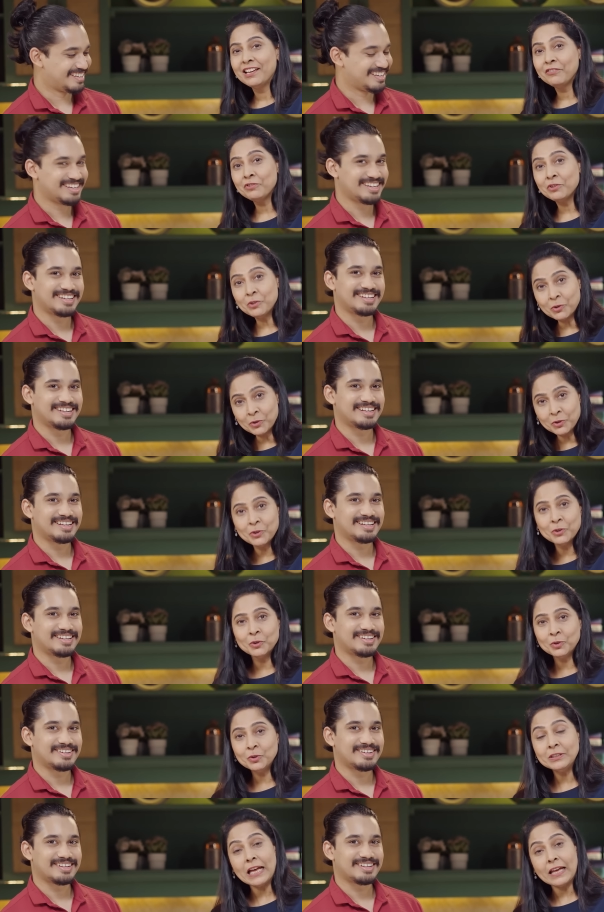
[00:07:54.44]
Speaker 1: If you don't
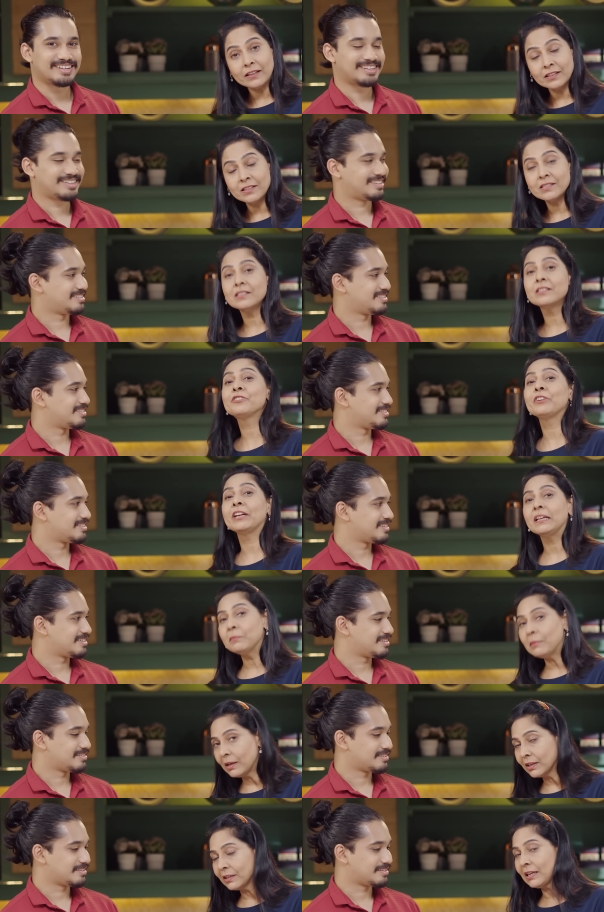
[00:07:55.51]
know, Darren's a
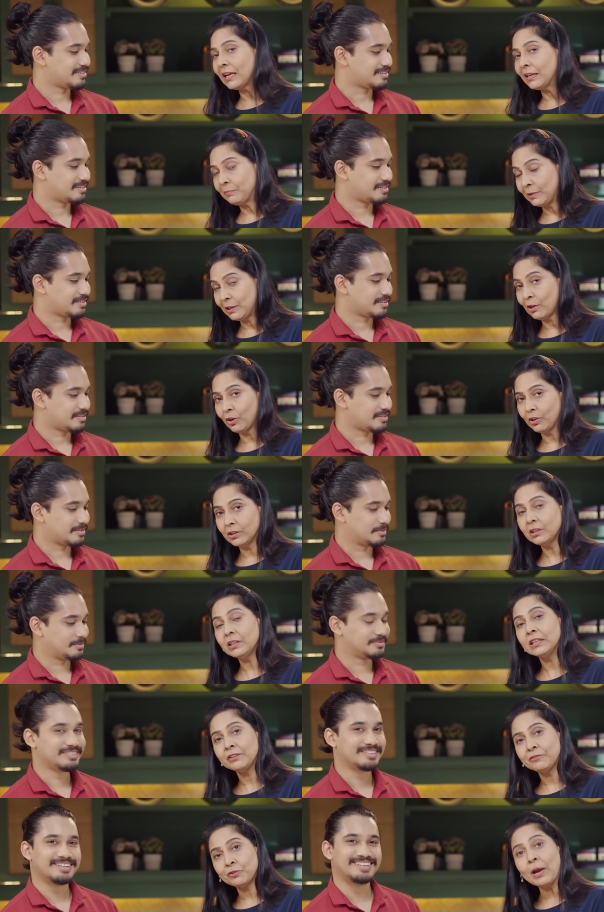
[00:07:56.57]
trademark and IP lawyer,
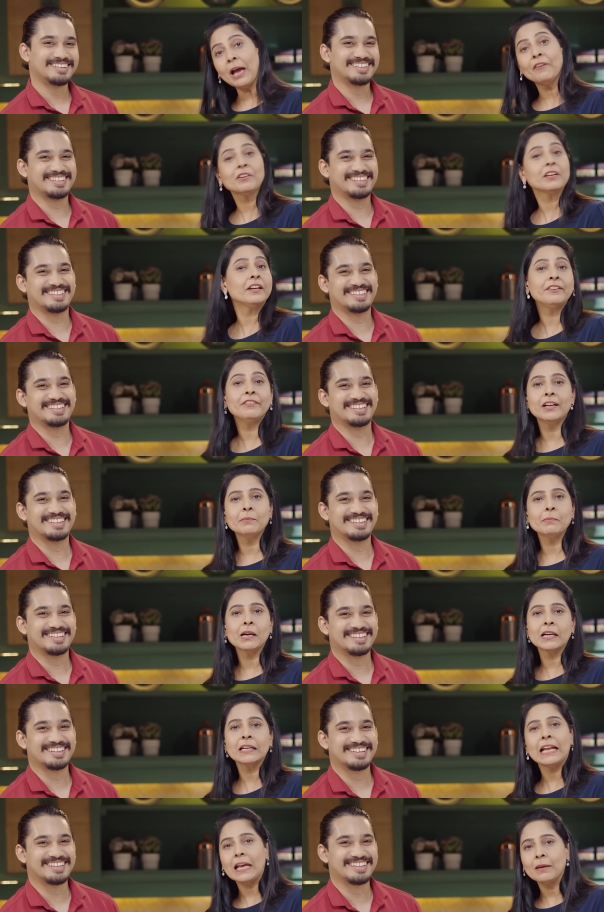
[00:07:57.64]
and if you have any
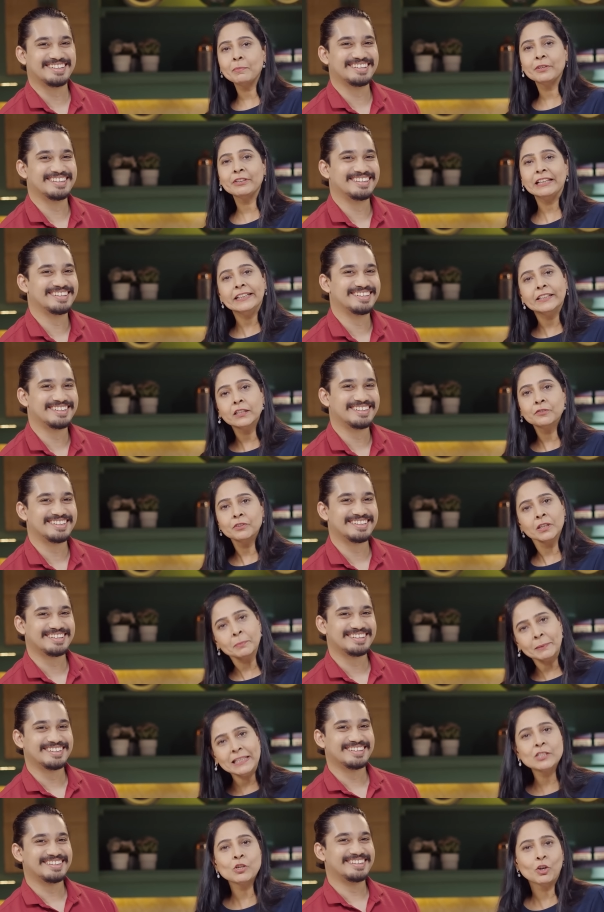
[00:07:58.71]
trademark and IP related work,
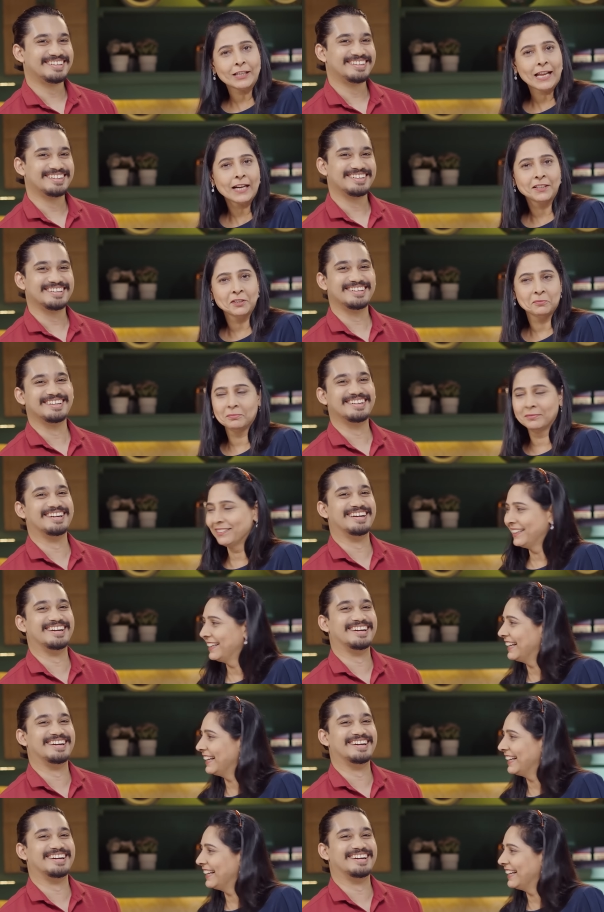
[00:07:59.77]
please contact him.